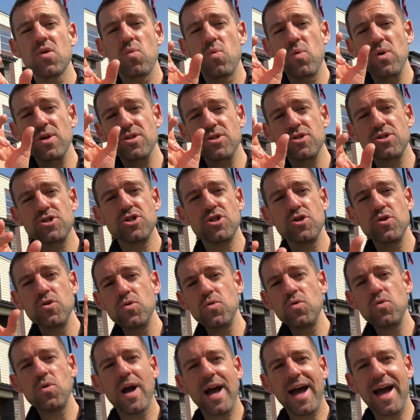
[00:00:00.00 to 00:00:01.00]
with
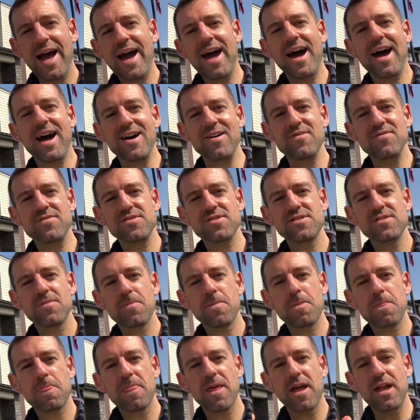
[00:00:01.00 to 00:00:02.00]
two halves
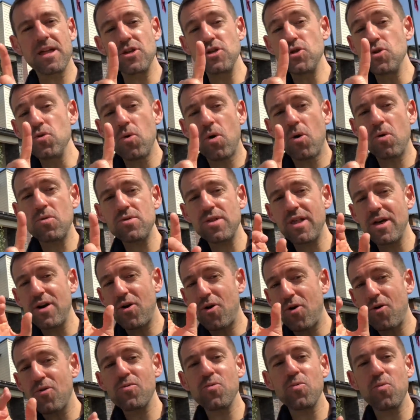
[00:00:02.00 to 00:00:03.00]
and you only
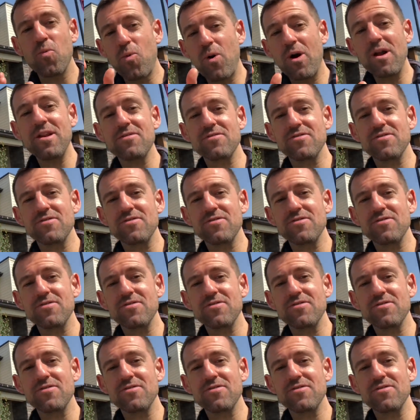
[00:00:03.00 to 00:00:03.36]
own one